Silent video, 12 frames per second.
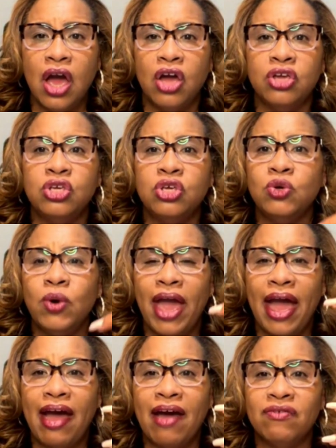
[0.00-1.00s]
you
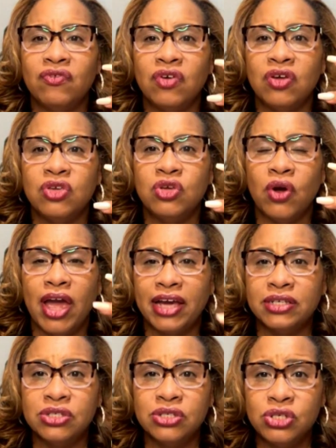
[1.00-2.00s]
have your
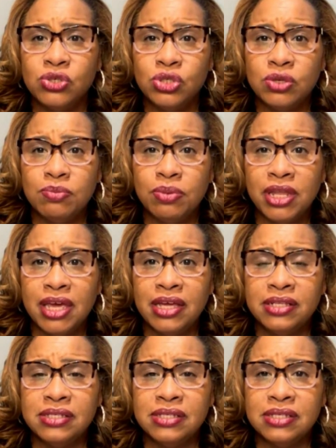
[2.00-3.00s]
execution
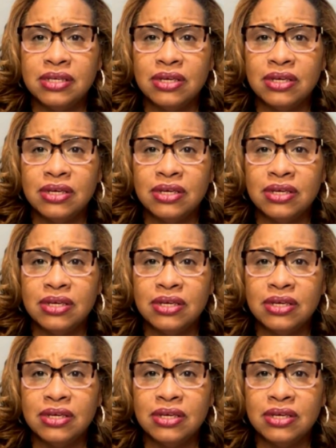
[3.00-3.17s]
plans,